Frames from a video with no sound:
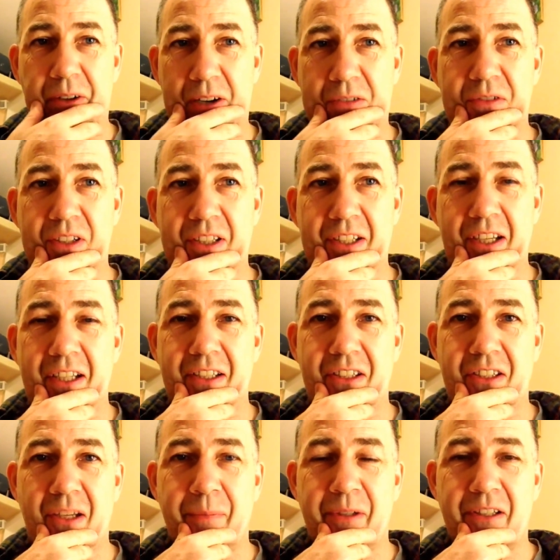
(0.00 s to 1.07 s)
a really nice
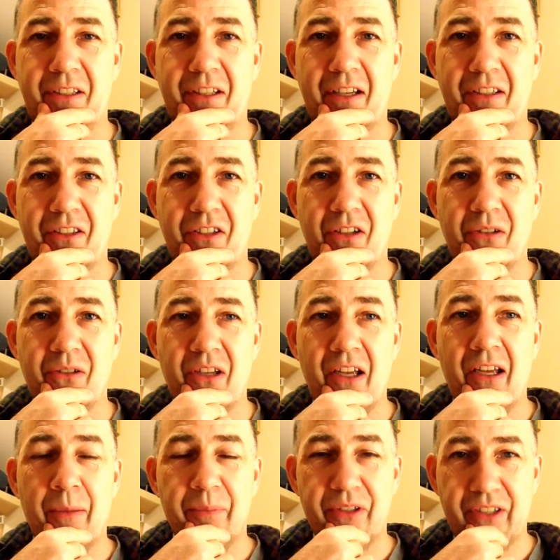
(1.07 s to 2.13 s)
semi-detached house
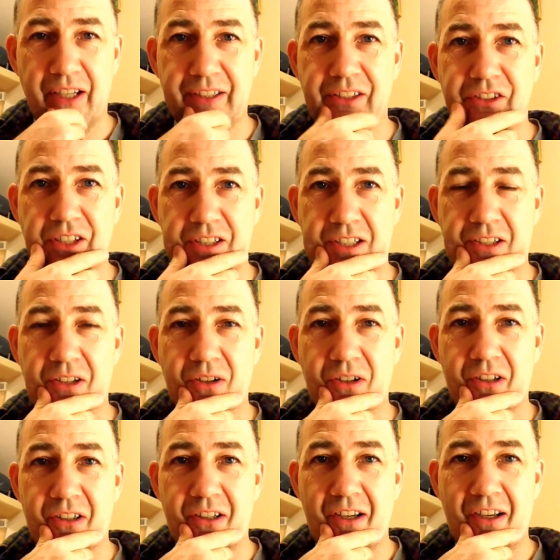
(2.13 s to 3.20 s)
protecting the city of
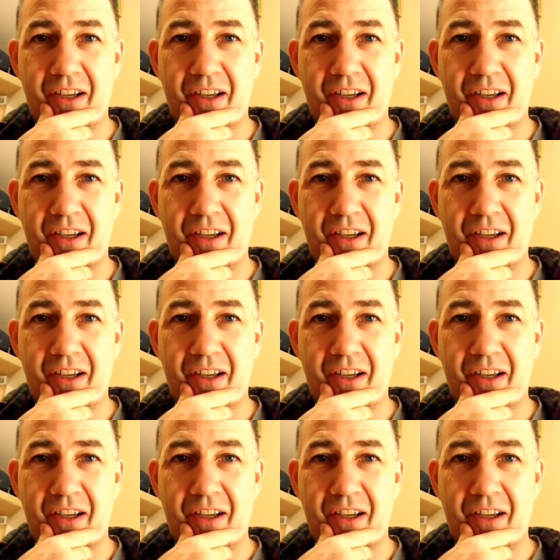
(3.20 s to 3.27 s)
York,